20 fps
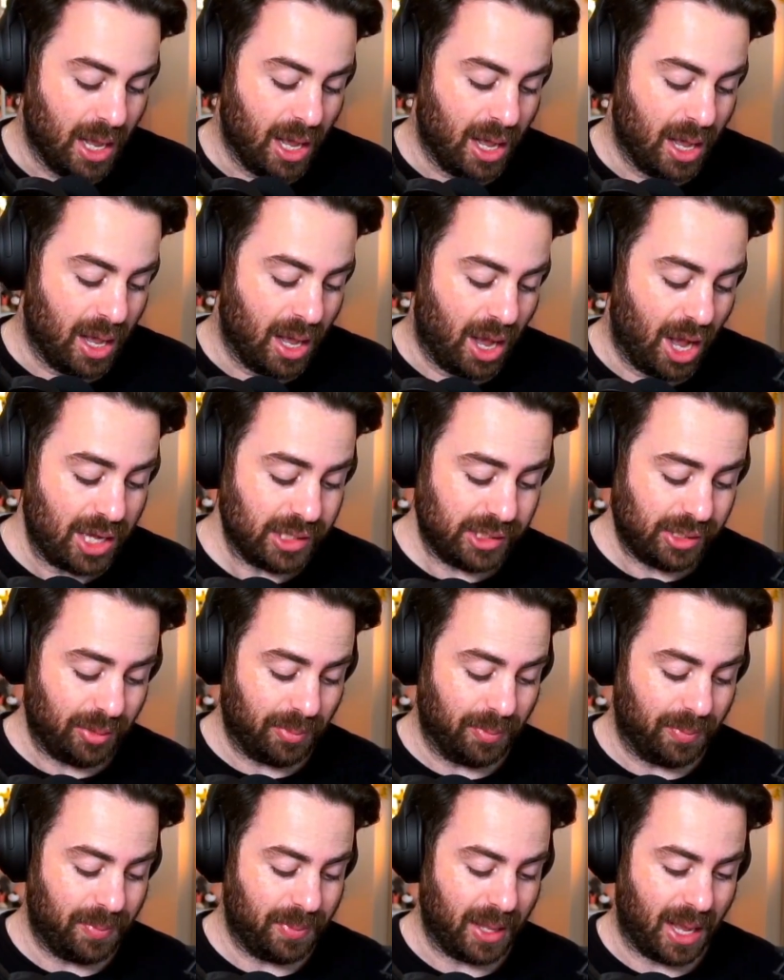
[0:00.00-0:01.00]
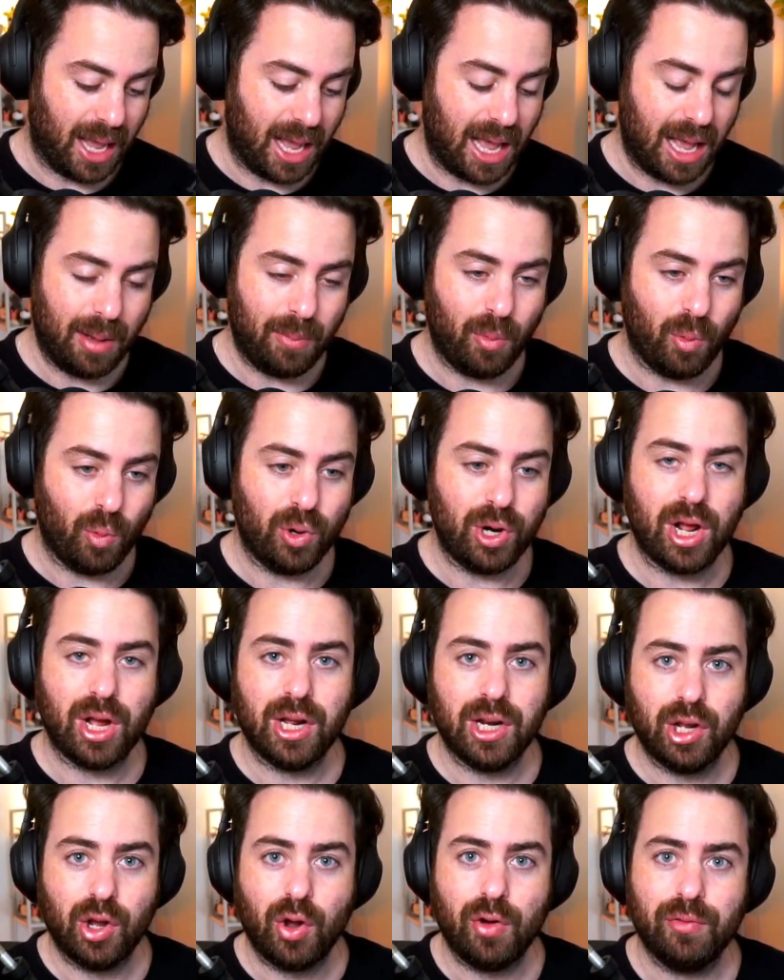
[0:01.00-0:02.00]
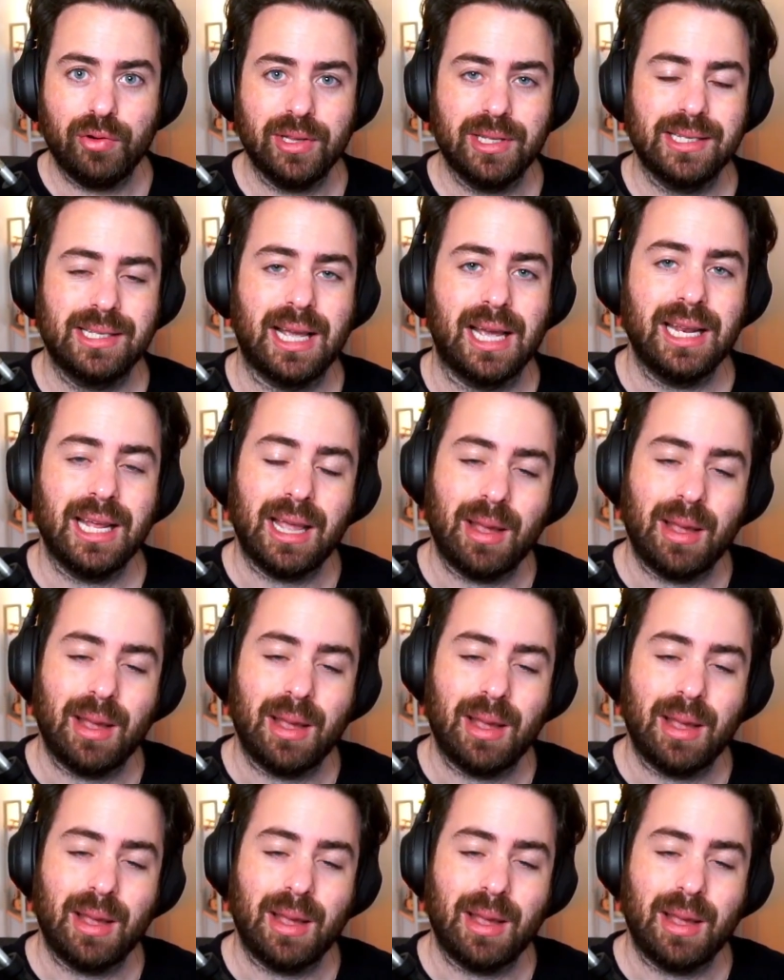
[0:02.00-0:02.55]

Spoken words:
Awesome. We're not going to go over the side deck.